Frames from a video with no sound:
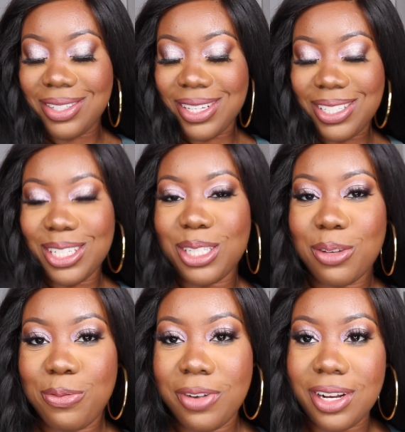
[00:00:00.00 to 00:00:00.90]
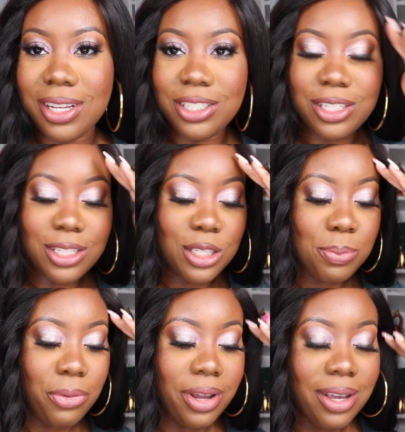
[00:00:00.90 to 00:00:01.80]
this is the finished
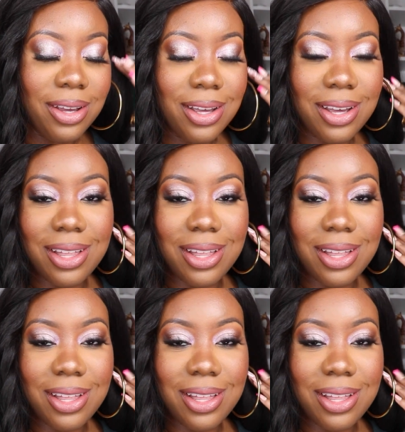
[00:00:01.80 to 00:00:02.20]
Spring